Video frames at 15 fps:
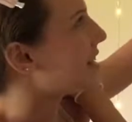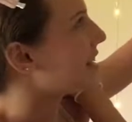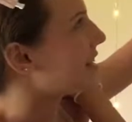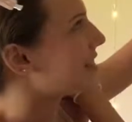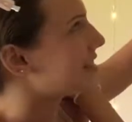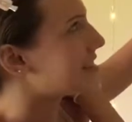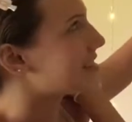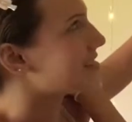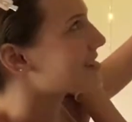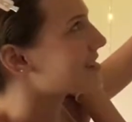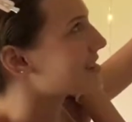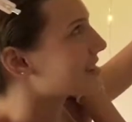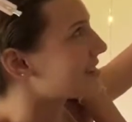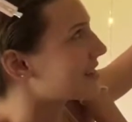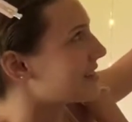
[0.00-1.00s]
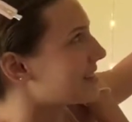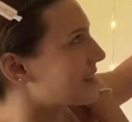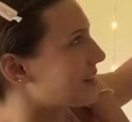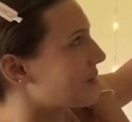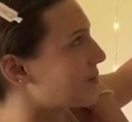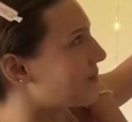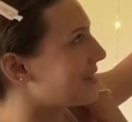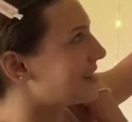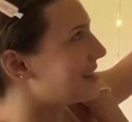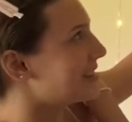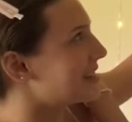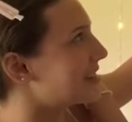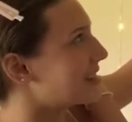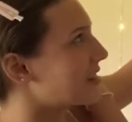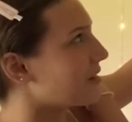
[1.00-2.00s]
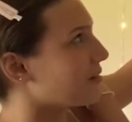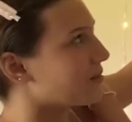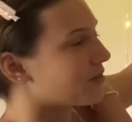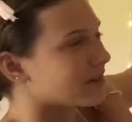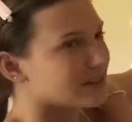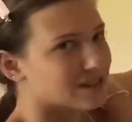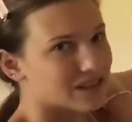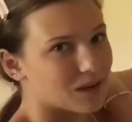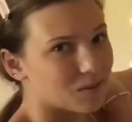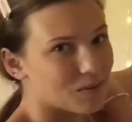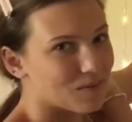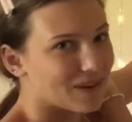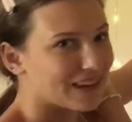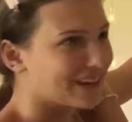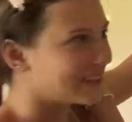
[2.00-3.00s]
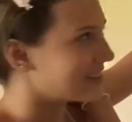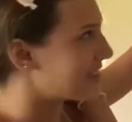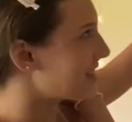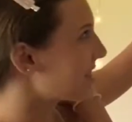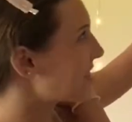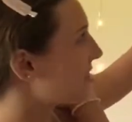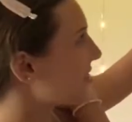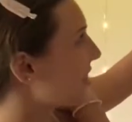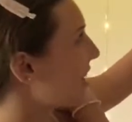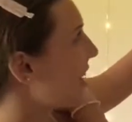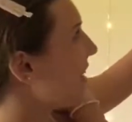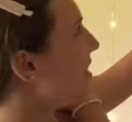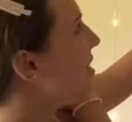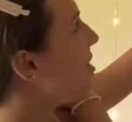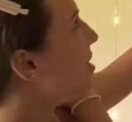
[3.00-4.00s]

it. It's not as good as it was the first time I made it in 6th grade,